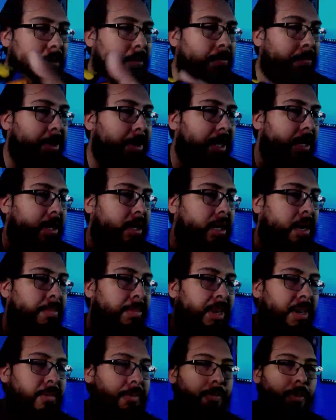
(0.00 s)
but I
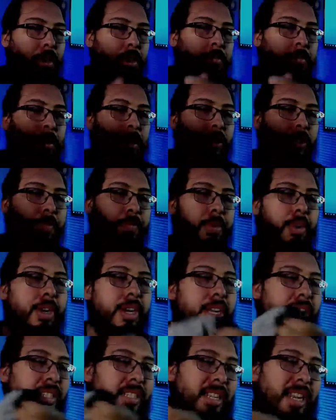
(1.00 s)
mean, for the most part,
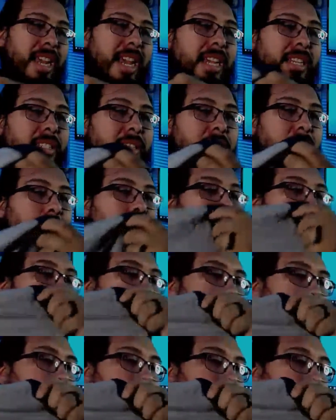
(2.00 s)
it's lasted a
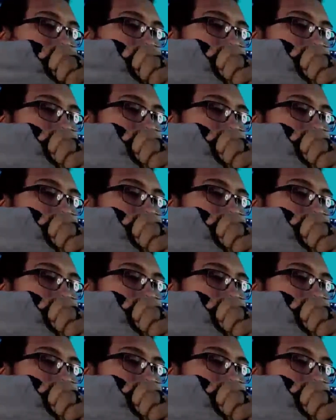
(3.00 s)
while.